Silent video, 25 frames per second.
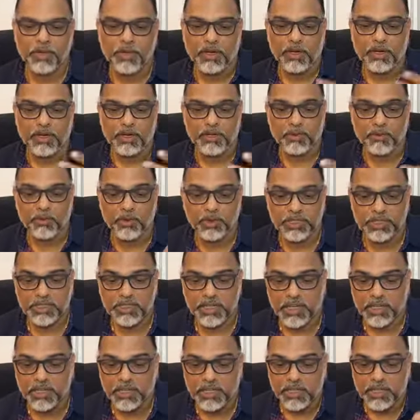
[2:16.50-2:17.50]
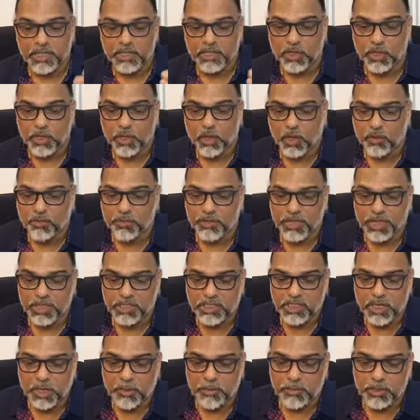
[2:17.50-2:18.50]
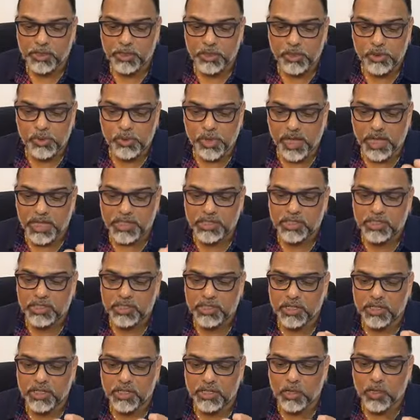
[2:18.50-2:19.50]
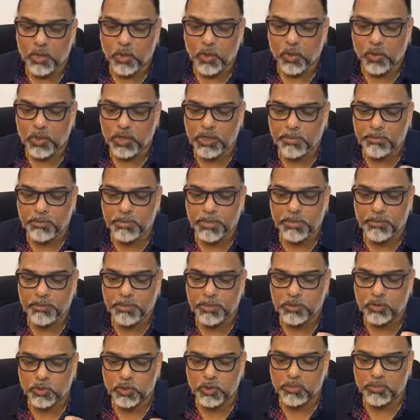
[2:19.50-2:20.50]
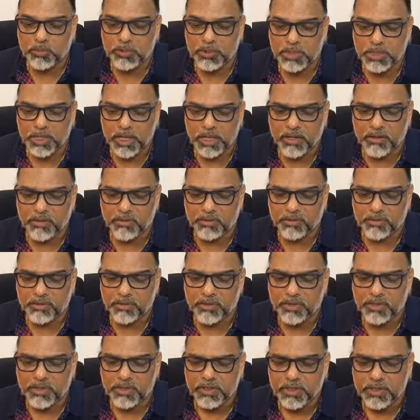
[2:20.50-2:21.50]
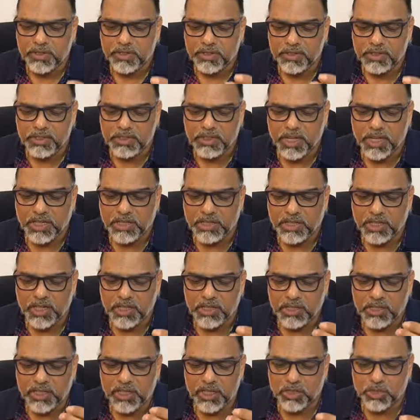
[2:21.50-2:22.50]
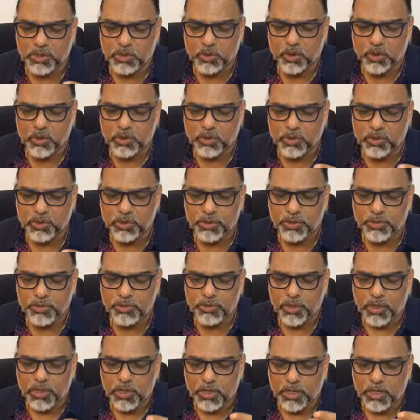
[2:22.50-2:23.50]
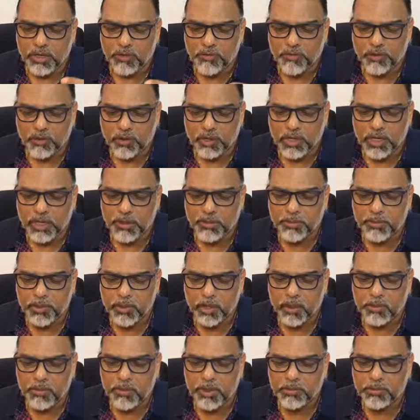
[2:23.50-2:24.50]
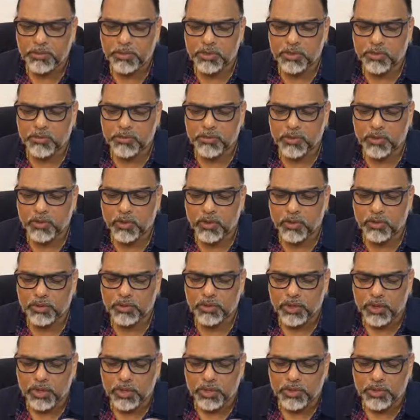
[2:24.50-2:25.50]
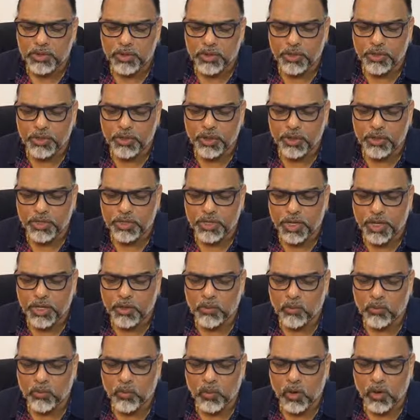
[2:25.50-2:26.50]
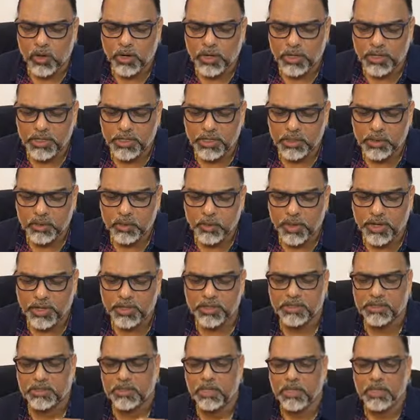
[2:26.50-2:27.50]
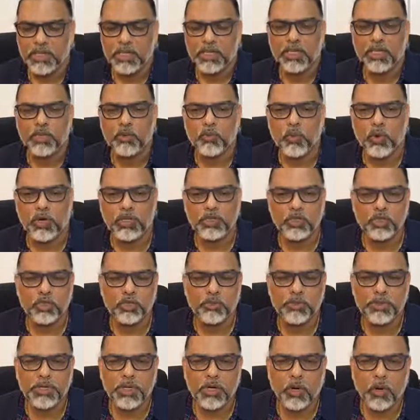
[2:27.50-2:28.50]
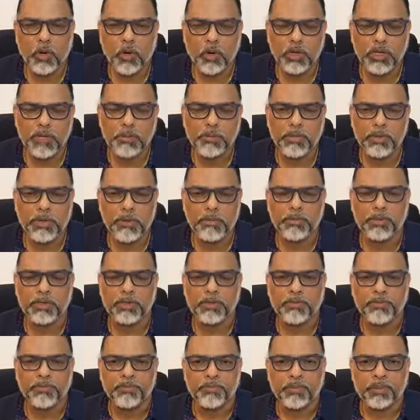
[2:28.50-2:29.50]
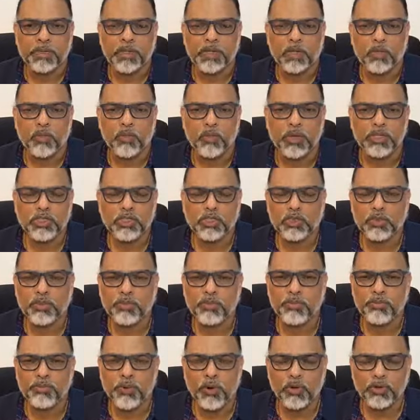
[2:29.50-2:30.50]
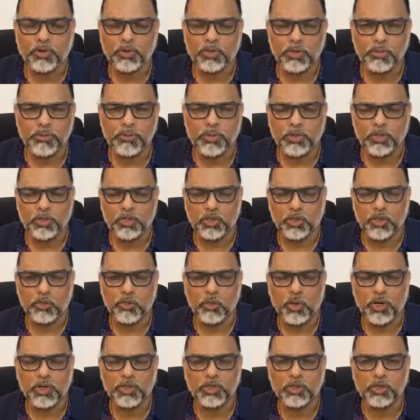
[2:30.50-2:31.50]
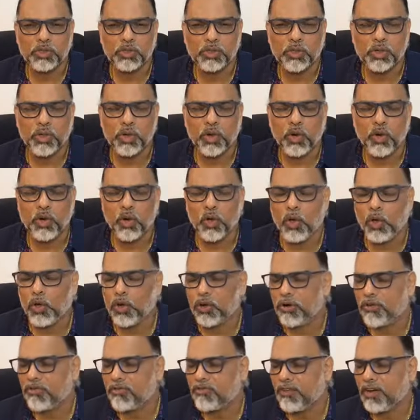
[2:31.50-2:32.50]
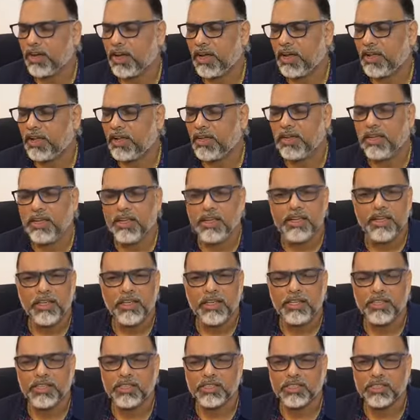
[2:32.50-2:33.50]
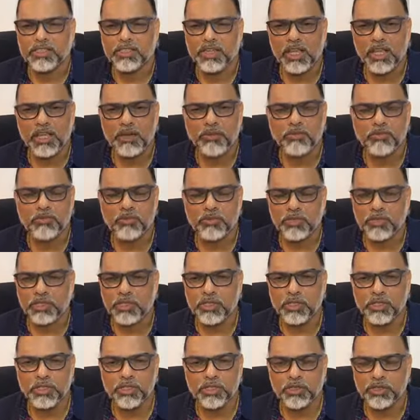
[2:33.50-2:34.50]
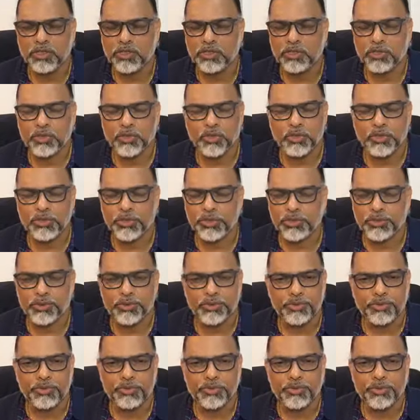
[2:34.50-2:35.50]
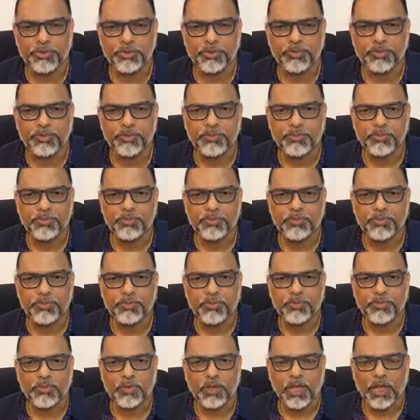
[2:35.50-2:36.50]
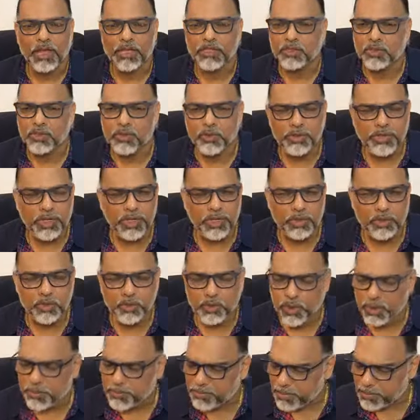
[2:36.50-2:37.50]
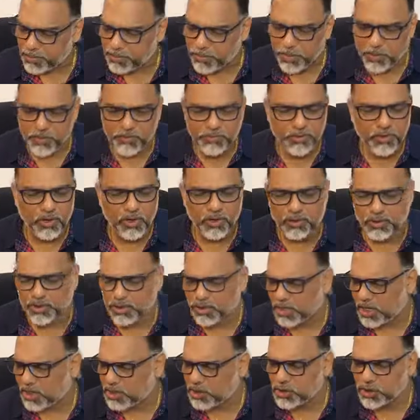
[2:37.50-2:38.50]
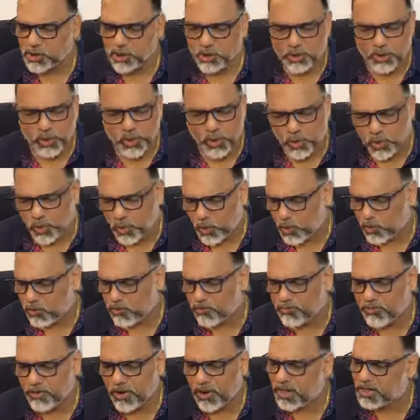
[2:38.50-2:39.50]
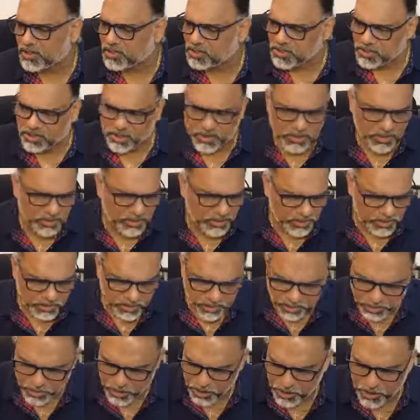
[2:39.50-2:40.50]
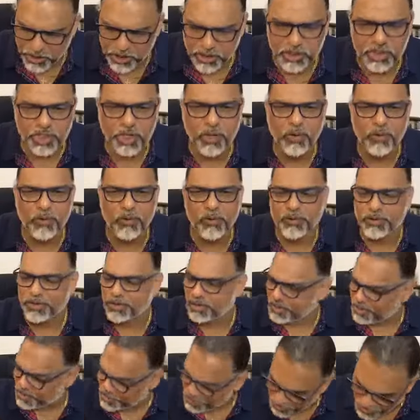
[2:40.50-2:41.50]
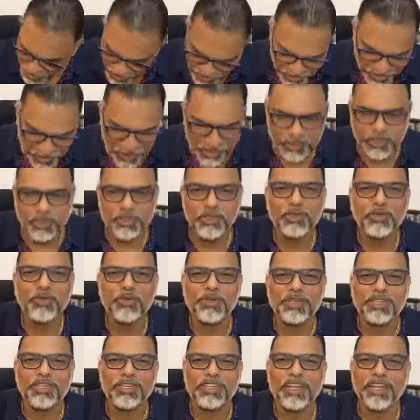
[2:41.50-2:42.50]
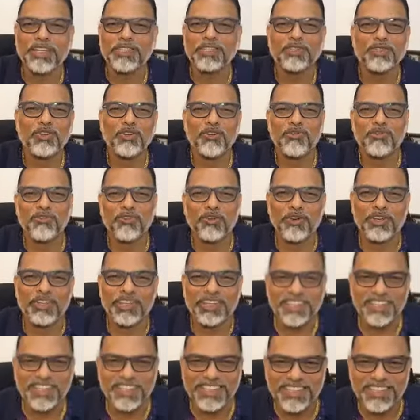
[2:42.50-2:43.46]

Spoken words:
In verse 9, "The Lord will establish you as a holy people to Himself, just as He has sworn to you, if you keep the commandments of the Lord your God and walk in His ways." He wants you to be a holy people. He wants to boast about you. He wants to glorify His name in through you. And so that is why, people of God, stand strong, hold fast. This is the Lord. Let's do it. Let's go for it.